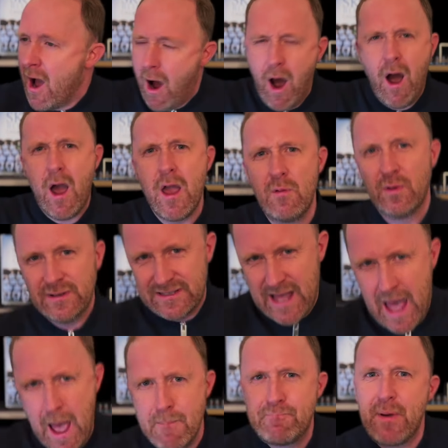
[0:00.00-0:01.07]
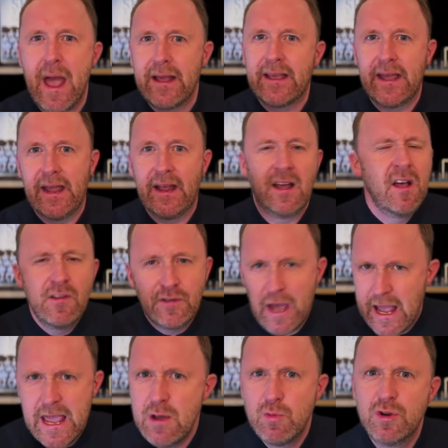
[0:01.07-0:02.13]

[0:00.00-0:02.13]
I was there begging that he